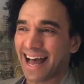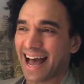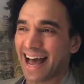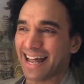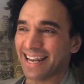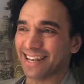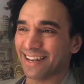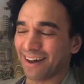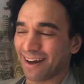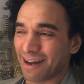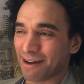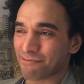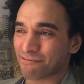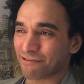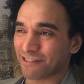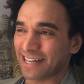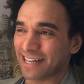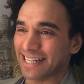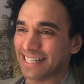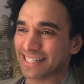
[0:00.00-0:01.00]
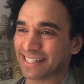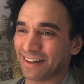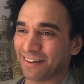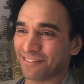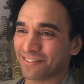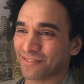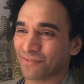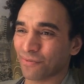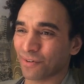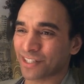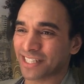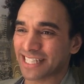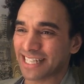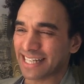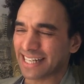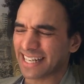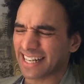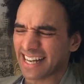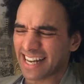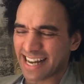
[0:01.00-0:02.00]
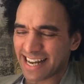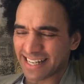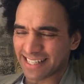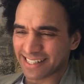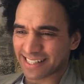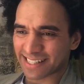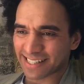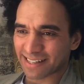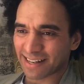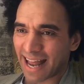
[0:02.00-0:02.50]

at libraries, of watching kids